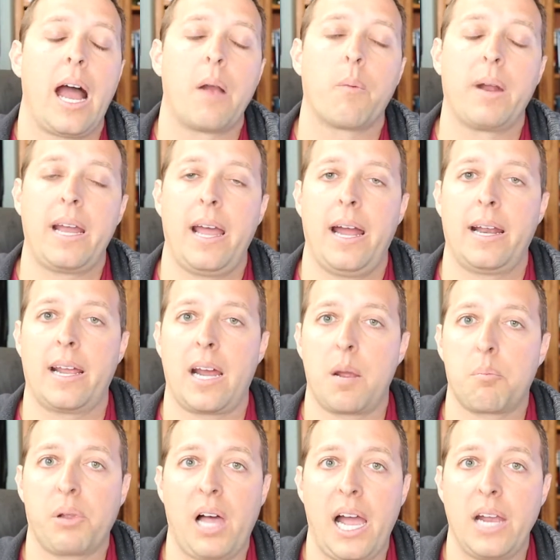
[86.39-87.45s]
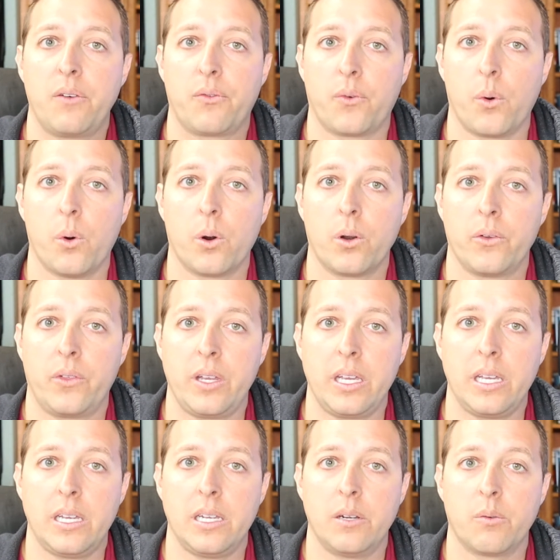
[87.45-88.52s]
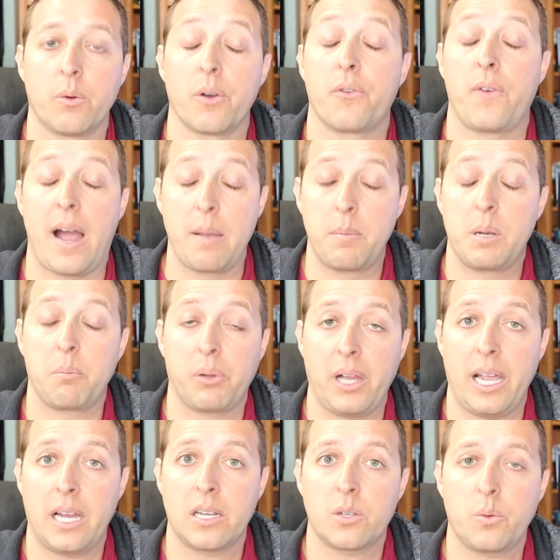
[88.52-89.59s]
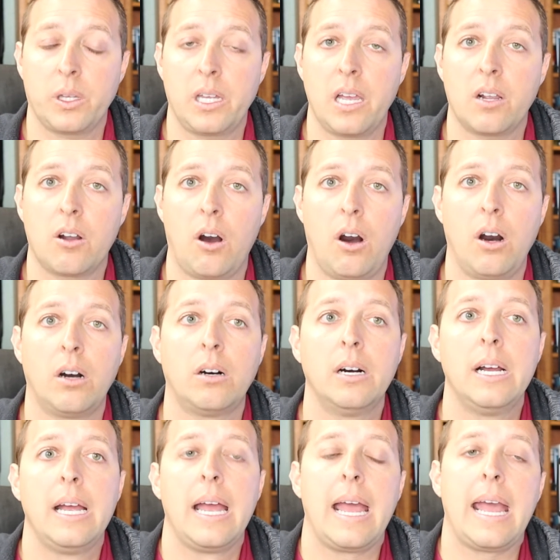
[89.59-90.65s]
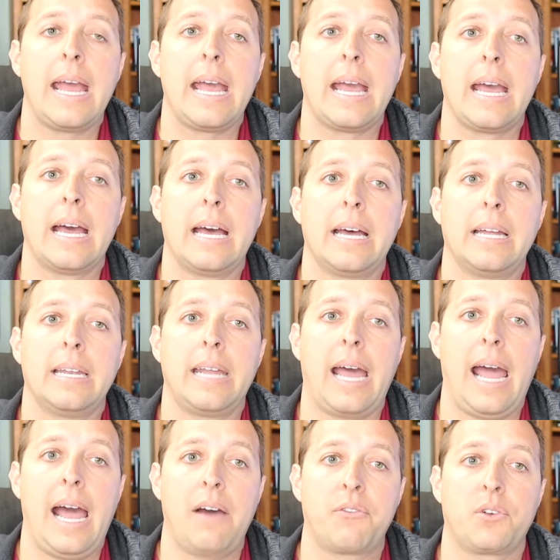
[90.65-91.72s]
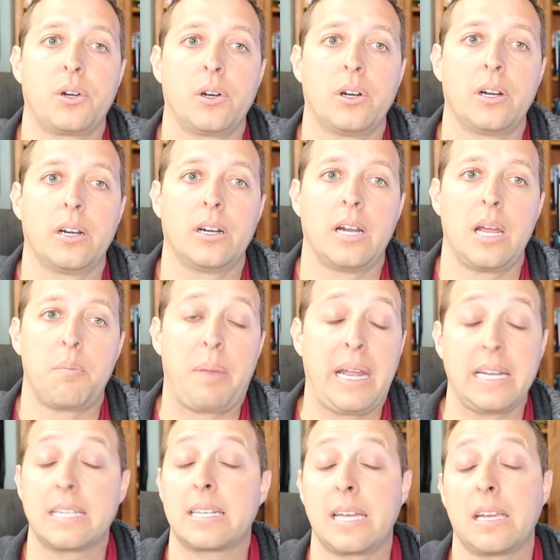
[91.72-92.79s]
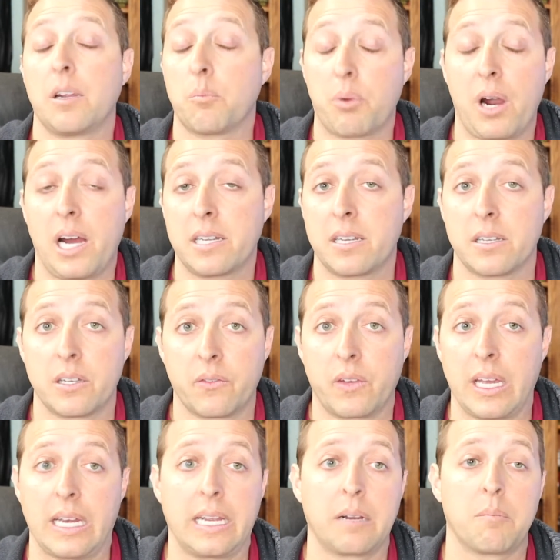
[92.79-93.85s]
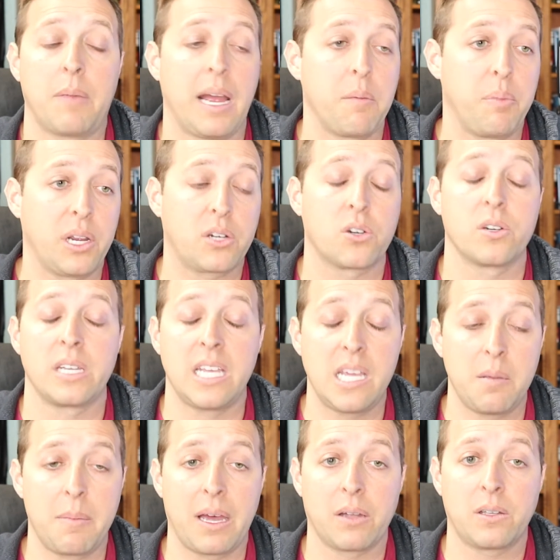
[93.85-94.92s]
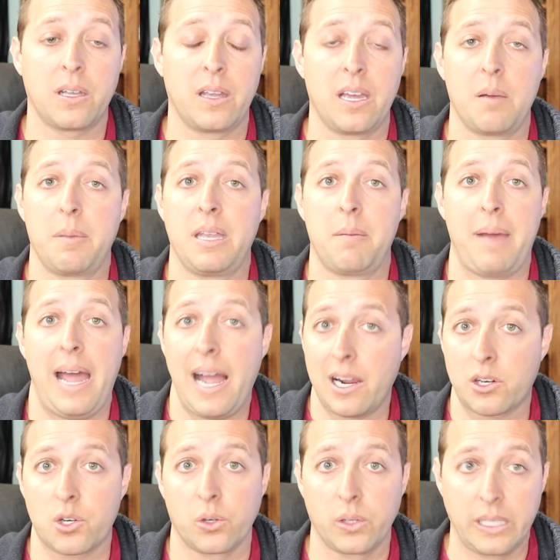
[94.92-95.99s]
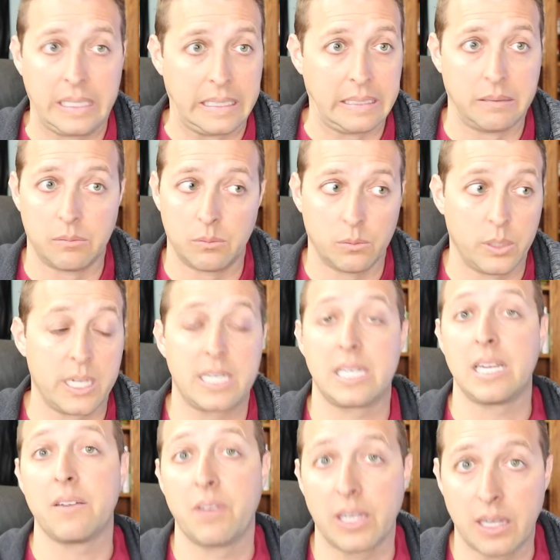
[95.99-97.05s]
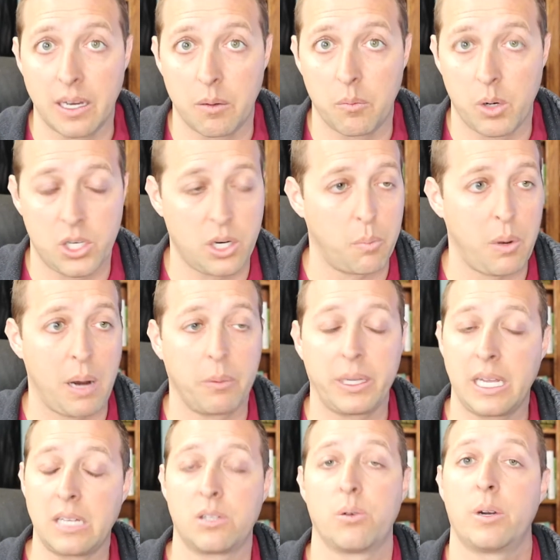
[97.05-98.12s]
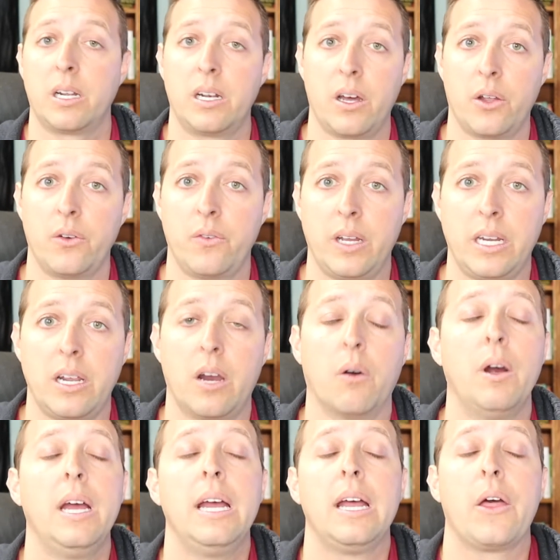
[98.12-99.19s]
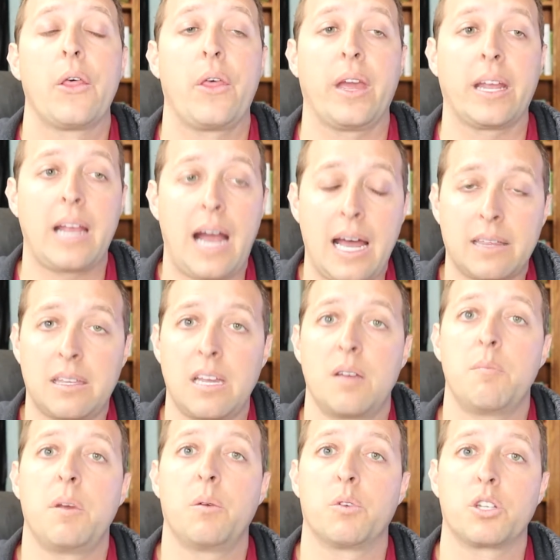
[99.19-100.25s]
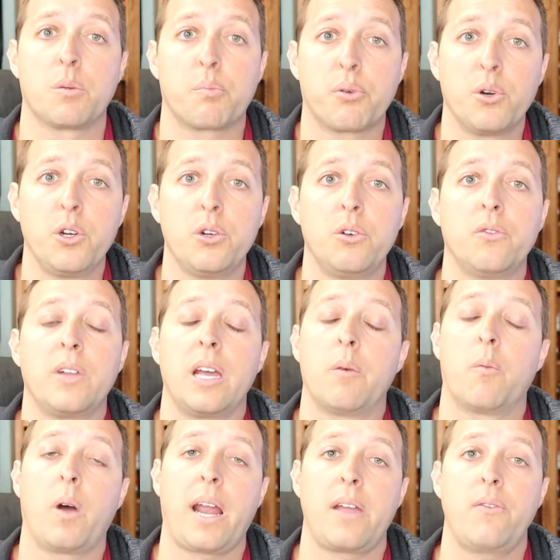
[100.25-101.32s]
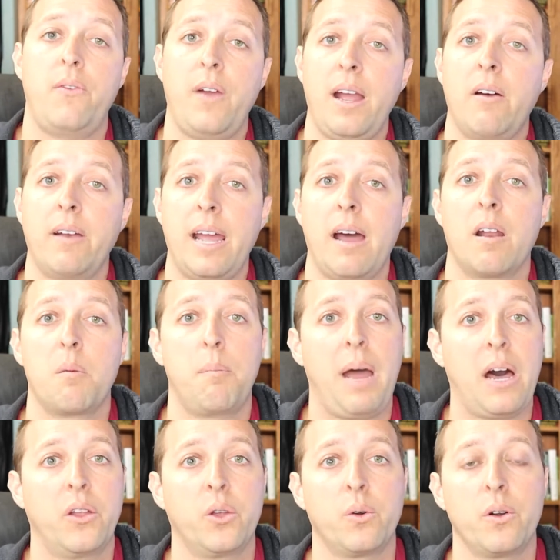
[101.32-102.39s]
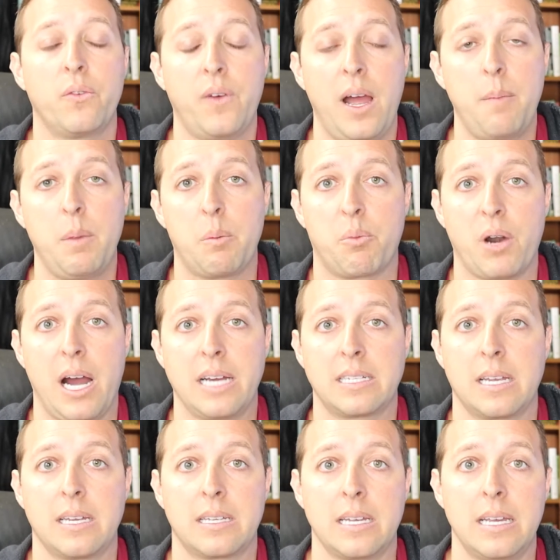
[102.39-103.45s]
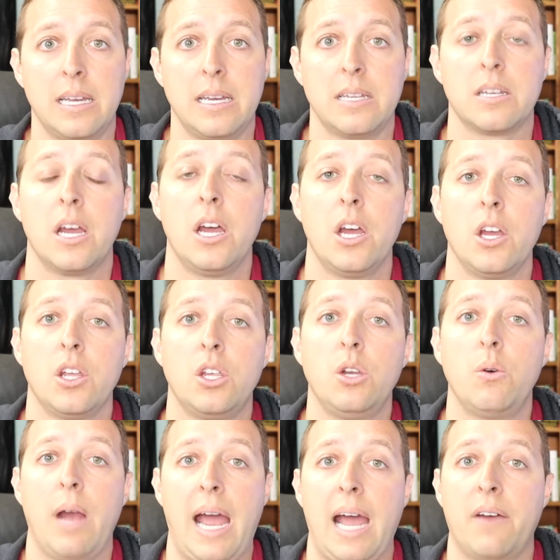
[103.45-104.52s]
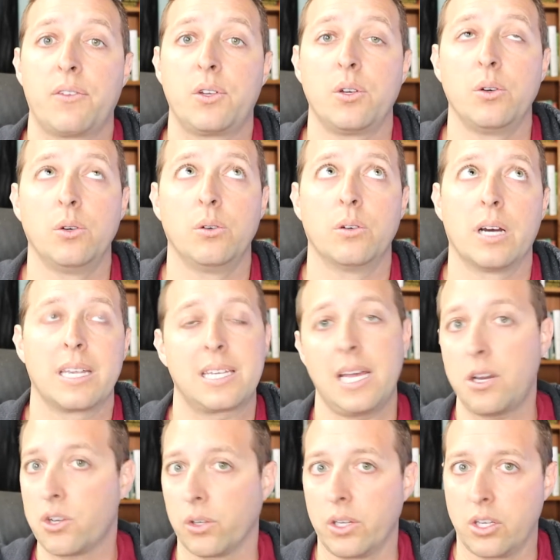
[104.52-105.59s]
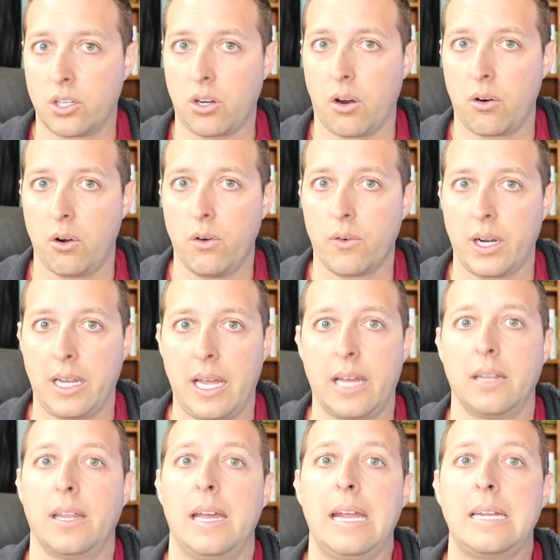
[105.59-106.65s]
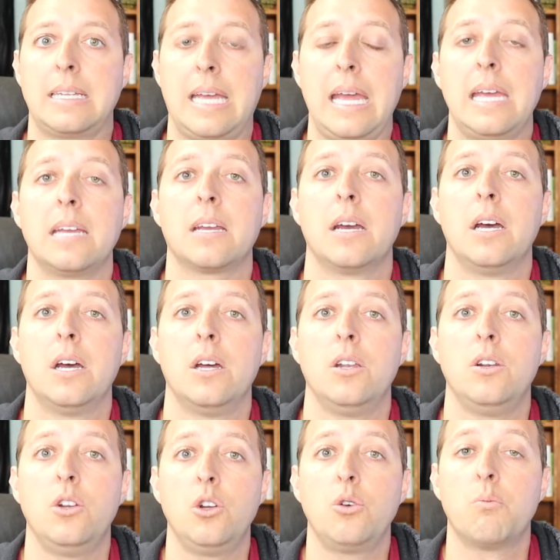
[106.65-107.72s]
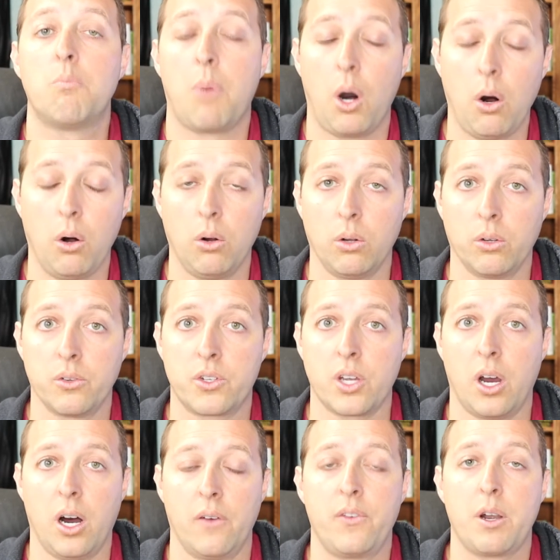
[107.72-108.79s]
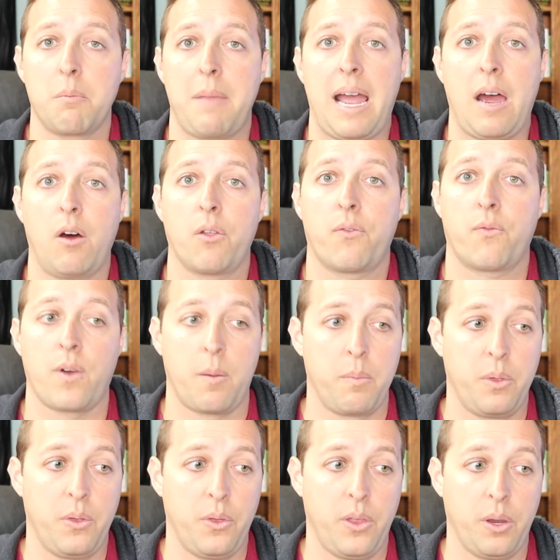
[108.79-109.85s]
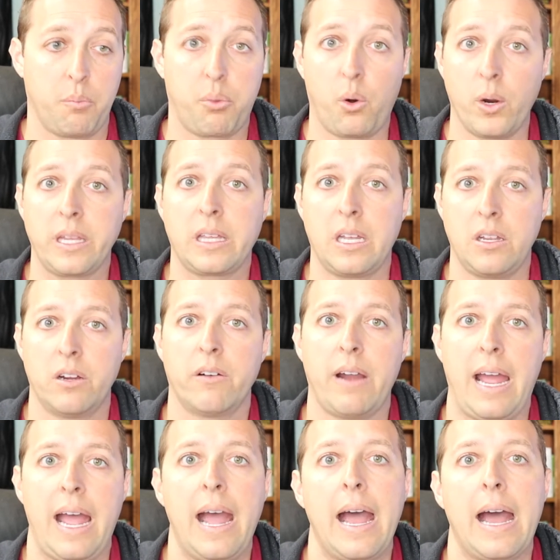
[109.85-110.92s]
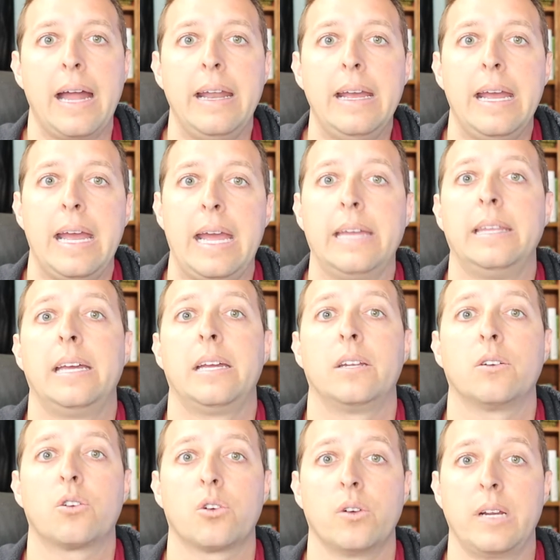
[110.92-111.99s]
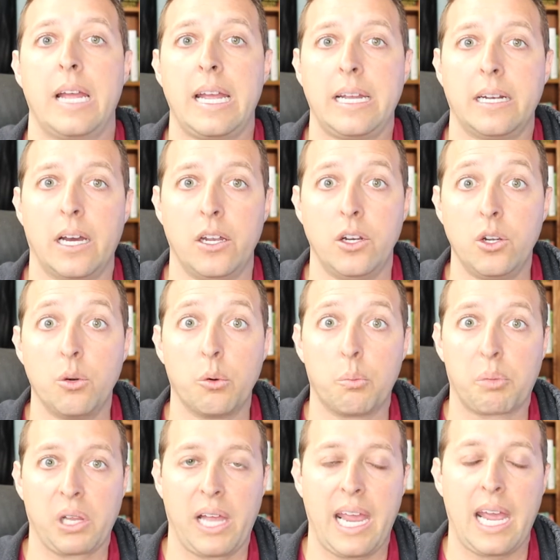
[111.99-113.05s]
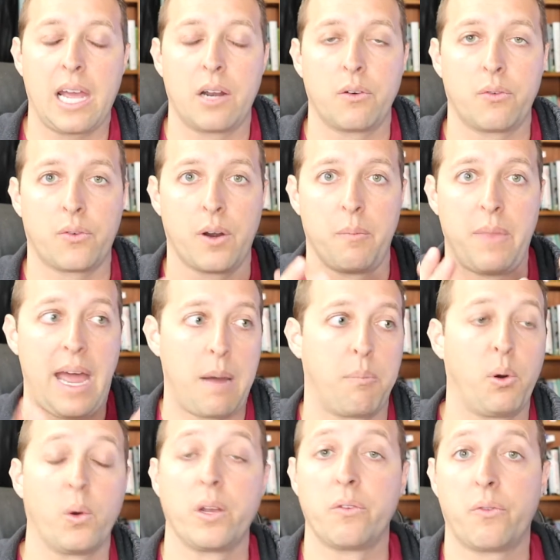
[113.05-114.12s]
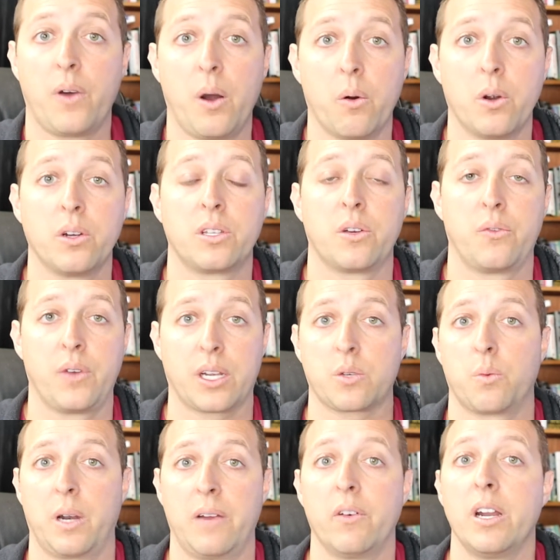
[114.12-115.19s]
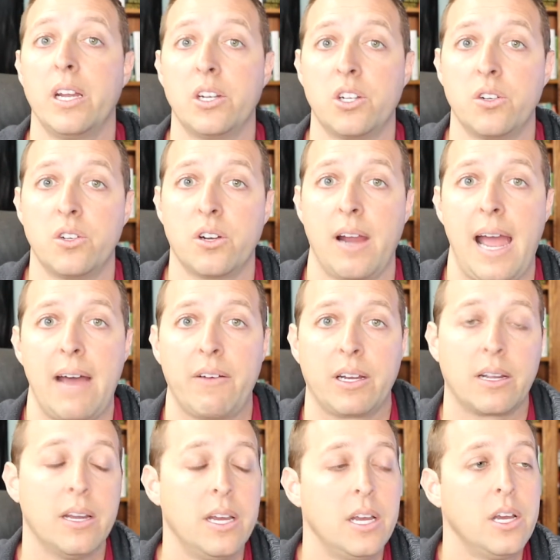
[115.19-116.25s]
I went ahead and I applied for the refinement plan is what they call and after a painstaking process of getting my pictures emailed to them and them actually receiving them, which I'll probably get to in another video, they got them, it was approved, and what I found out about the refinement process is you have to essentially start over again. They take new molds of your mouth from the point that you're at and then create a new plan from that point forward to fix whatever issues you're having.